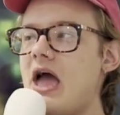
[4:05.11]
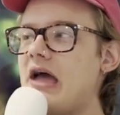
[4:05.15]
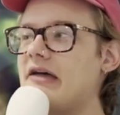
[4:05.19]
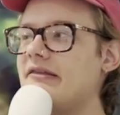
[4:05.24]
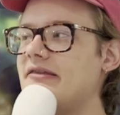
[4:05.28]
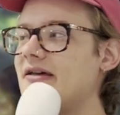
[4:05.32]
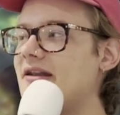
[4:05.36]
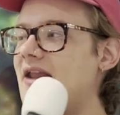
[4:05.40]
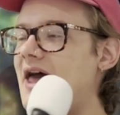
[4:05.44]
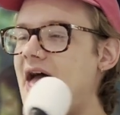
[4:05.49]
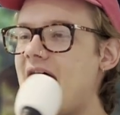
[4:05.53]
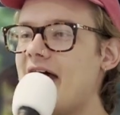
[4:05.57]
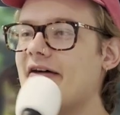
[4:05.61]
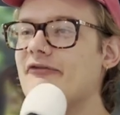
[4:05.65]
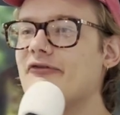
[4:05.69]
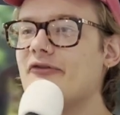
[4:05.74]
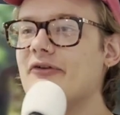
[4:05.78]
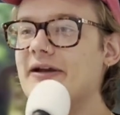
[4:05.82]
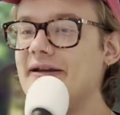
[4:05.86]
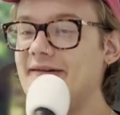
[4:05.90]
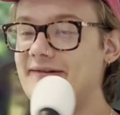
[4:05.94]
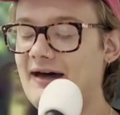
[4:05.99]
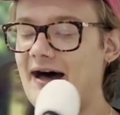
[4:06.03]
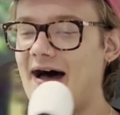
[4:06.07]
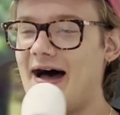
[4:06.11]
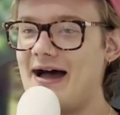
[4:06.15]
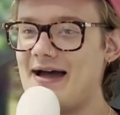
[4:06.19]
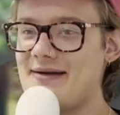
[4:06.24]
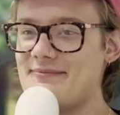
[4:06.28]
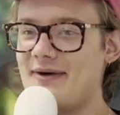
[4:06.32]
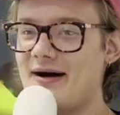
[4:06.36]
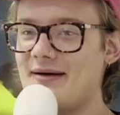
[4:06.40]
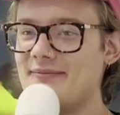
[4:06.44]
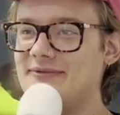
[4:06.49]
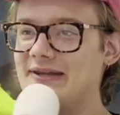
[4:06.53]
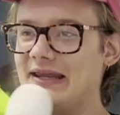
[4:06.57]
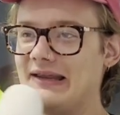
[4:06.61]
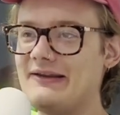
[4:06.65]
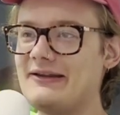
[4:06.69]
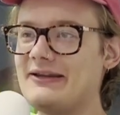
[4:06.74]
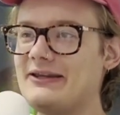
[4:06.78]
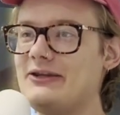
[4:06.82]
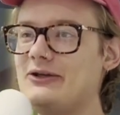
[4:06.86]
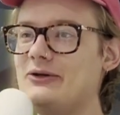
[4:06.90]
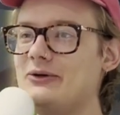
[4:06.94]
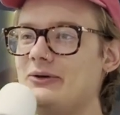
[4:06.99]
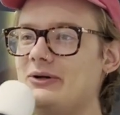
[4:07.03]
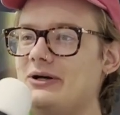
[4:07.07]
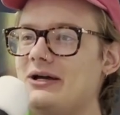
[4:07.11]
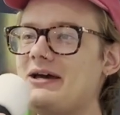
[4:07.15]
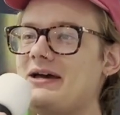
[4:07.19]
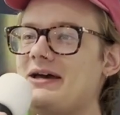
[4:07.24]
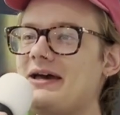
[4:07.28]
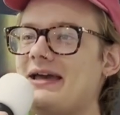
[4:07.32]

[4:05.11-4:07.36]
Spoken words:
and then every time, I'm telling you,